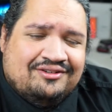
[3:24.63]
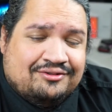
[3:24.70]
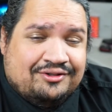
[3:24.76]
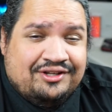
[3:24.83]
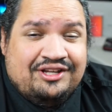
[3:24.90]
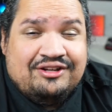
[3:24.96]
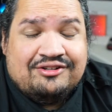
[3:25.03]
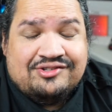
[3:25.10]
or
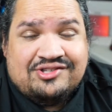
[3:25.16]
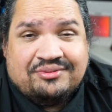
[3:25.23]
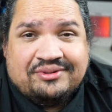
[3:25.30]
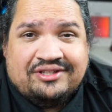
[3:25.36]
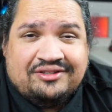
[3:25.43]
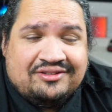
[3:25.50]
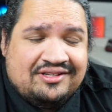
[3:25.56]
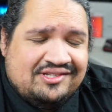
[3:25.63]
hear some of
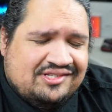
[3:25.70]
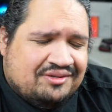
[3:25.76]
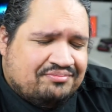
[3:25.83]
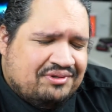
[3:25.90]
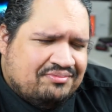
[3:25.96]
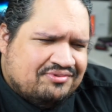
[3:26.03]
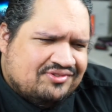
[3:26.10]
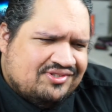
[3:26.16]
the things that
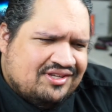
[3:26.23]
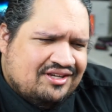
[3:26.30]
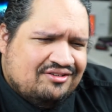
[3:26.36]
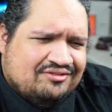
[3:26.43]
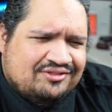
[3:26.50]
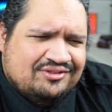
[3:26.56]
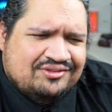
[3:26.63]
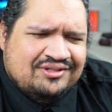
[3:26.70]
people say
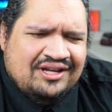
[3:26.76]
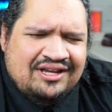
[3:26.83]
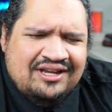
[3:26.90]
or do,